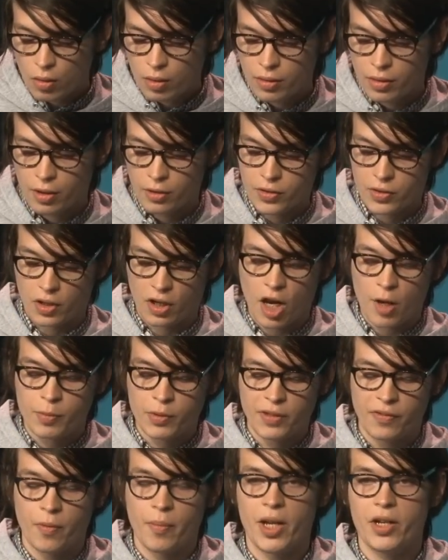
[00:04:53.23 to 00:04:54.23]
there's a couple
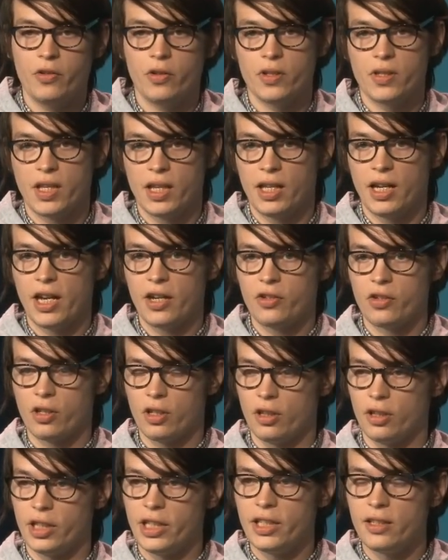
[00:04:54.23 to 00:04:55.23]
different metrics that can
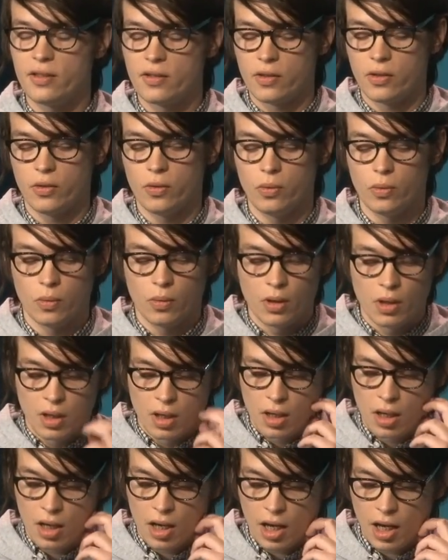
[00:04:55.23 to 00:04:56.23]
actually lead to
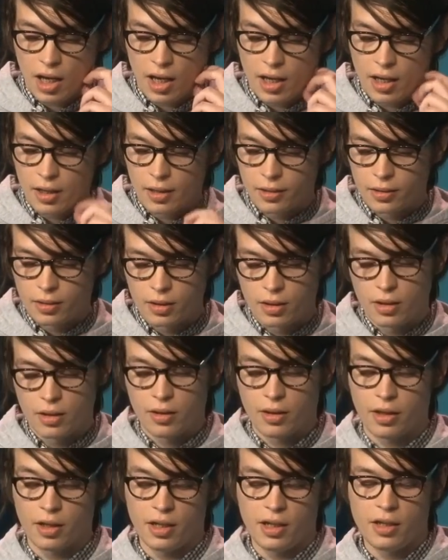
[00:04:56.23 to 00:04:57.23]
uh,
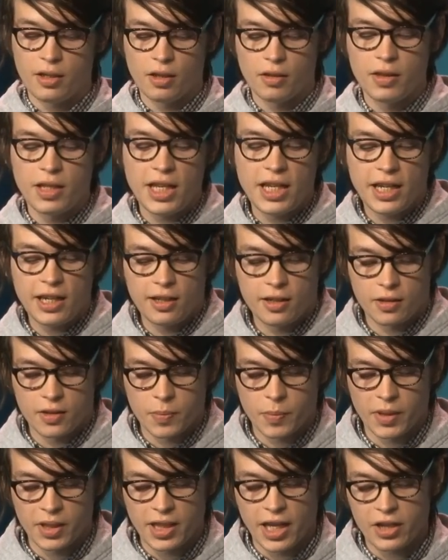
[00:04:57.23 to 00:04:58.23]
the needing to
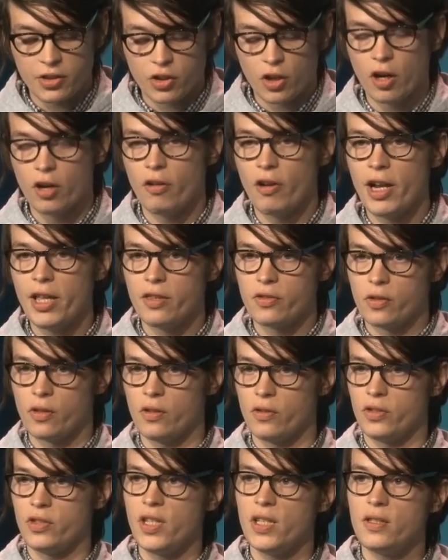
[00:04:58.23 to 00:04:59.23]
split that shard, right? So
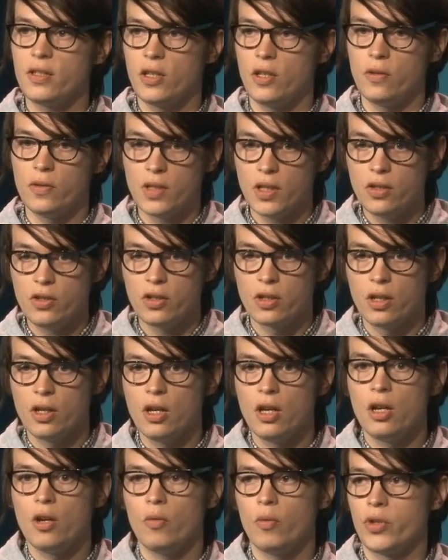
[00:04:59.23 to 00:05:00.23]
there's disk usage,
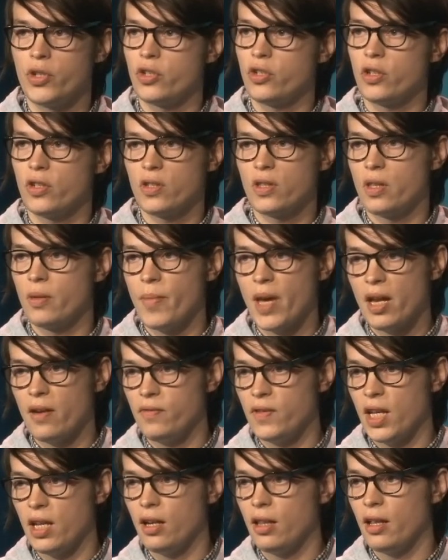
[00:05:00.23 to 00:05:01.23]
which is just the amount of
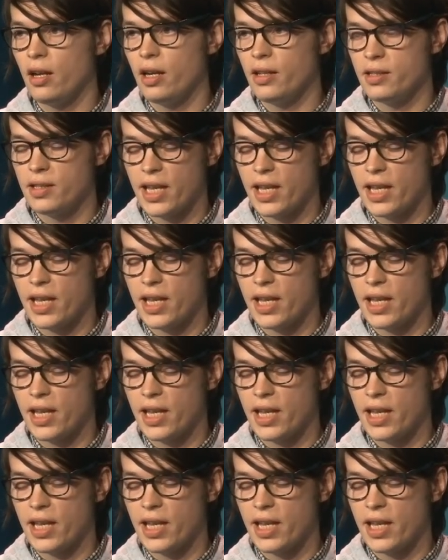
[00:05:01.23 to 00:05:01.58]
data that it's